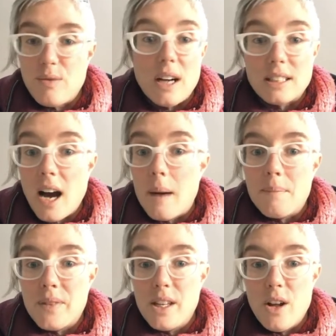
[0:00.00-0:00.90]
fucked up,
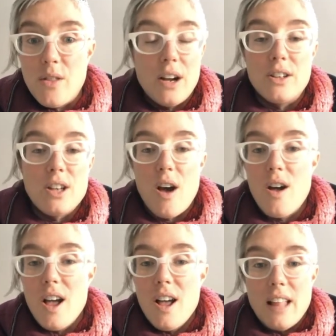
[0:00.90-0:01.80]
there's no,
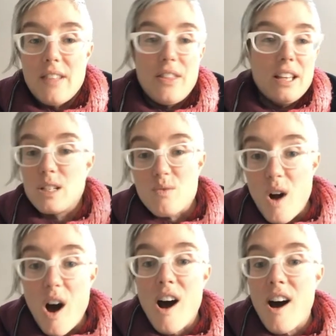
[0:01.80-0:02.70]
like, this is
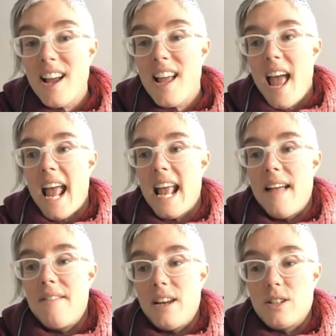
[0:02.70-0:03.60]
wrong,
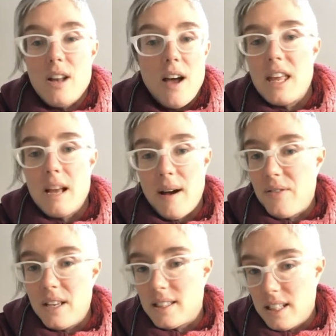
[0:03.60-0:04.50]
and there's nothing
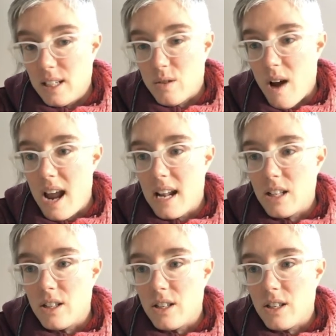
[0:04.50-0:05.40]
about this that is right.
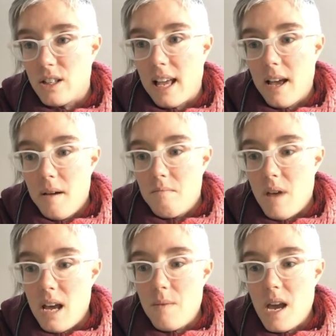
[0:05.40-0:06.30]
And so like
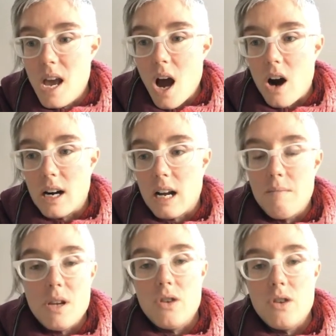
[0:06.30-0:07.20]
maybe art
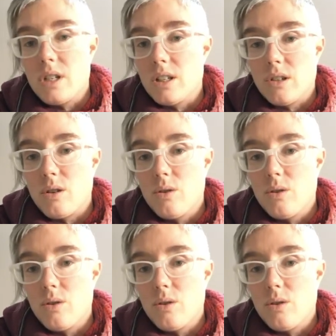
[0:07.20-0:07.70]
can be used as a